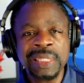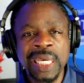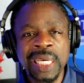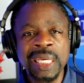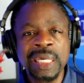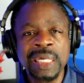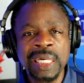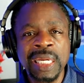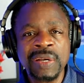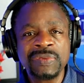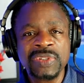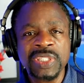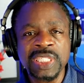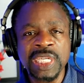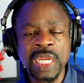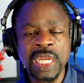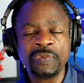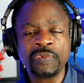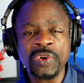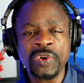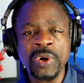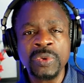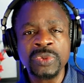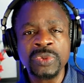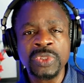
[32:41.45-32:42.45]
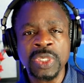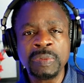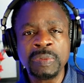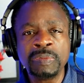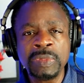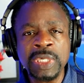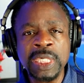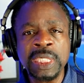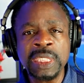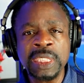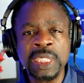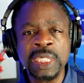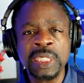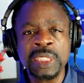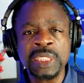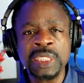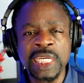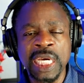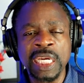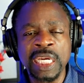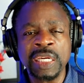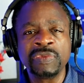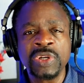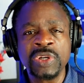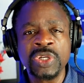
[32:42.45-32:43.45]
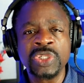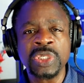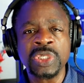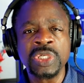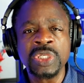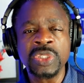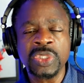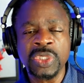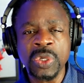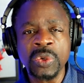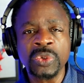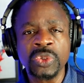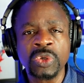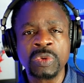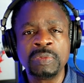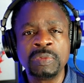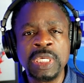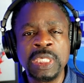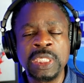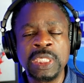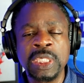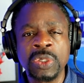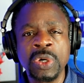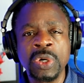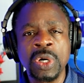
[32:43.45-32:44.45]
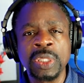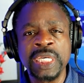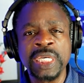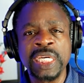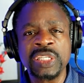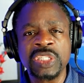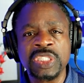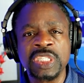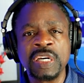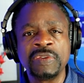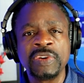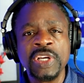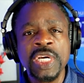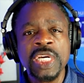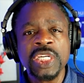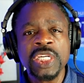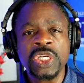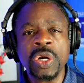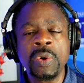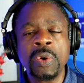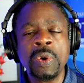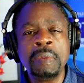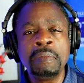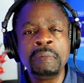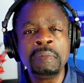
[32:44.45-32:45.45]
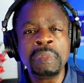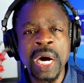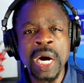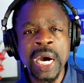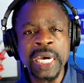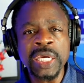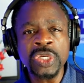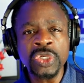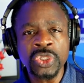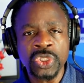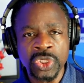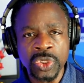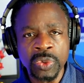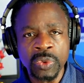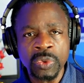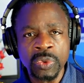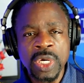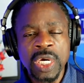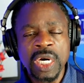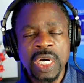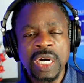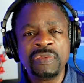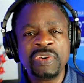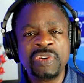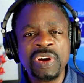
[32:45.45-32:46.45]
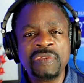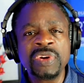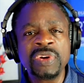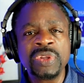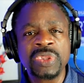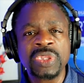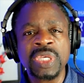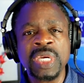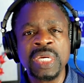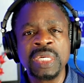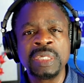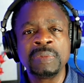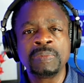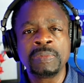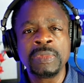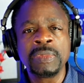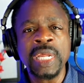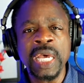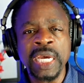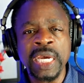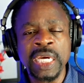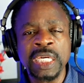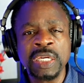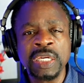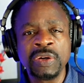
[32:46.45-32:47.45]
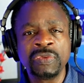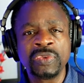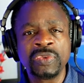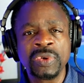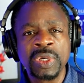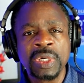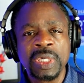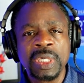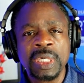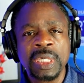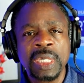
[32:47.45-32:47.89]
they didn't have cell phones and media and television and social media and all that stuff to remind you of everything negative